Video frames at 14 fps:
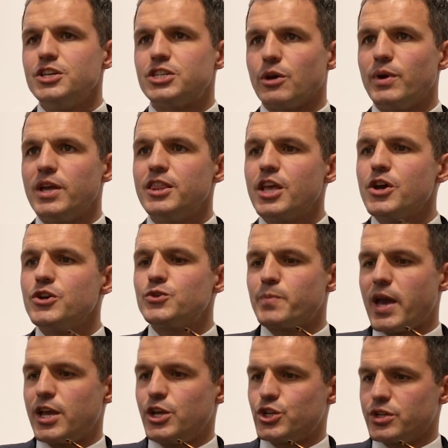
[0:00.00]
So in those
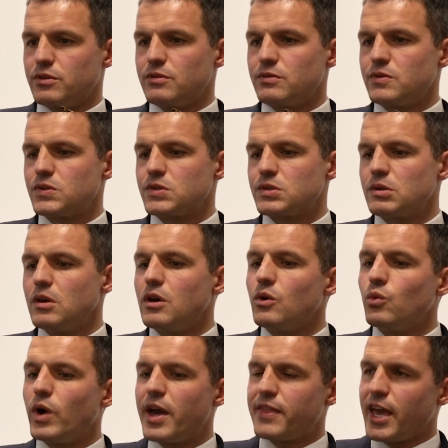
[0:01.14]
patients
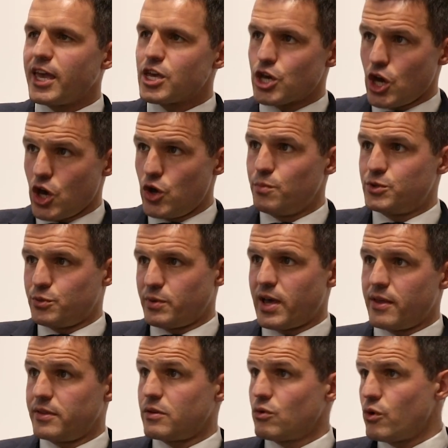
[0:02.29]
where they coped,
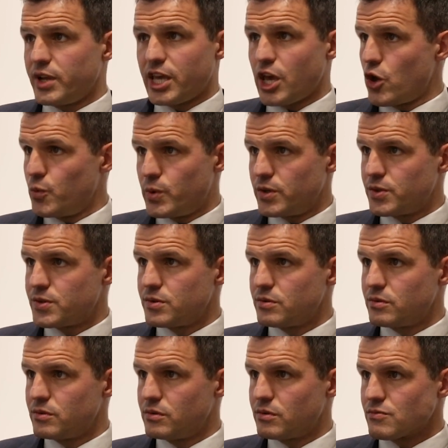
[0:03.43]
well, they're already copers,
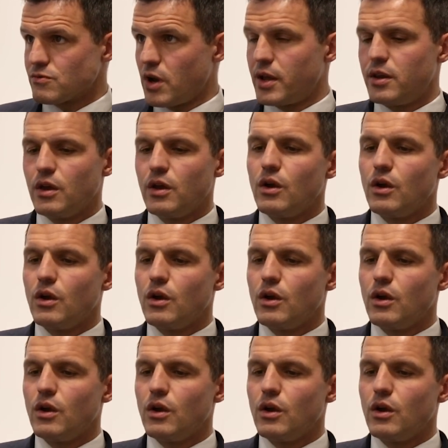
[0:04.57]
right?